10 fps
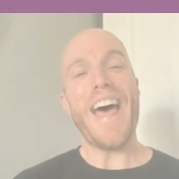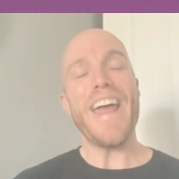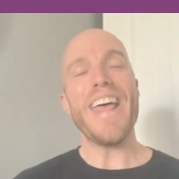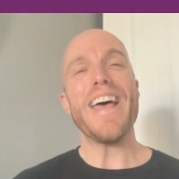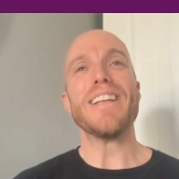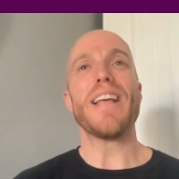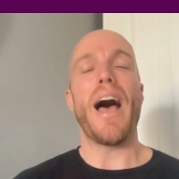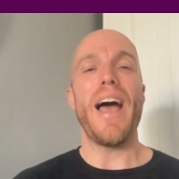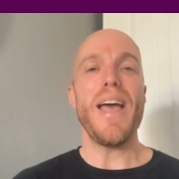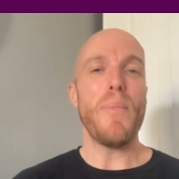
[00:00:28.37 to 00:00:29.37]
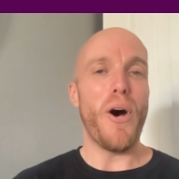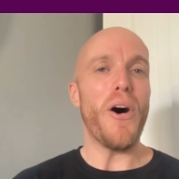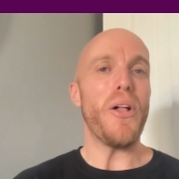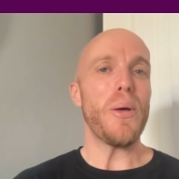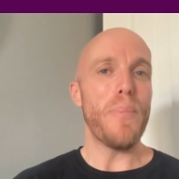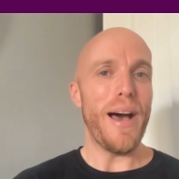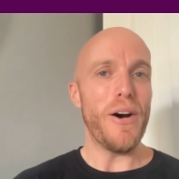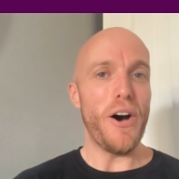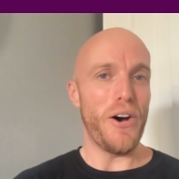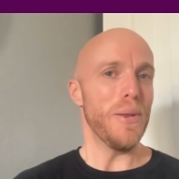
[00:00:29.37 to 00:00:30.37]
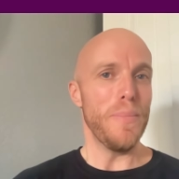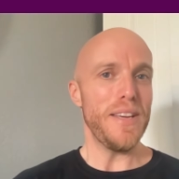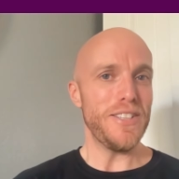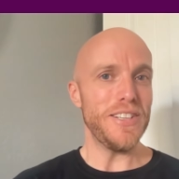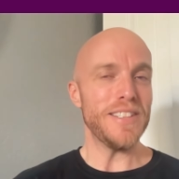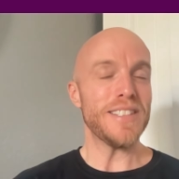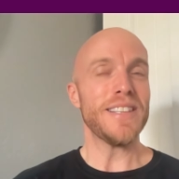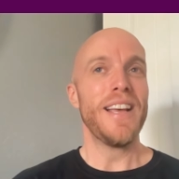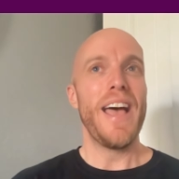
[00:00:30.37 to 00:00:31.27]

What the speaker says: that end, I am all about automations.